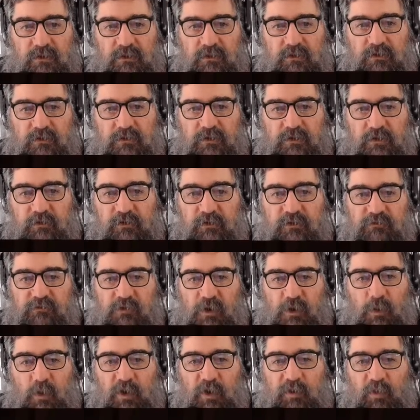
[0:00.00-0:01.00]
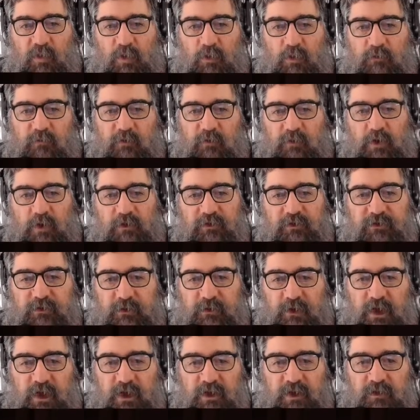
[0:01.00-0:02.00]
So this railway more follows the
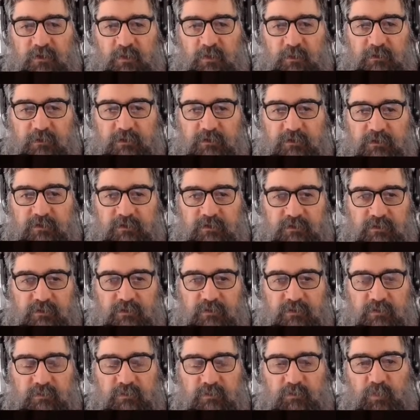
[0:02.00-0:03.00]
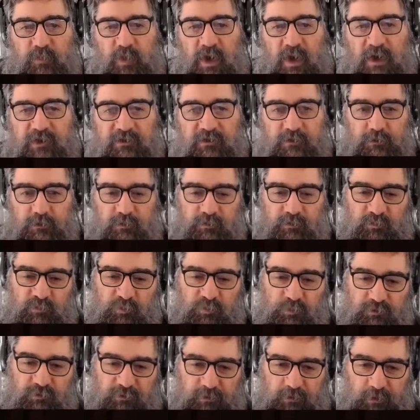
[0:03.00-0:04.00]
land, whereas BART sort of
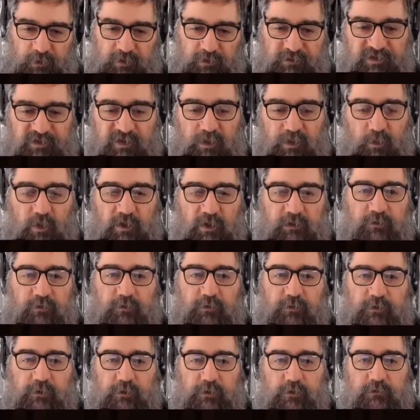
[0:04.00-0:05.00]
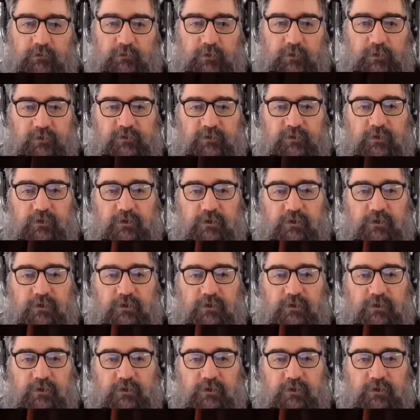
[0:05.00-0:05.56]
brutalised their way through the universe.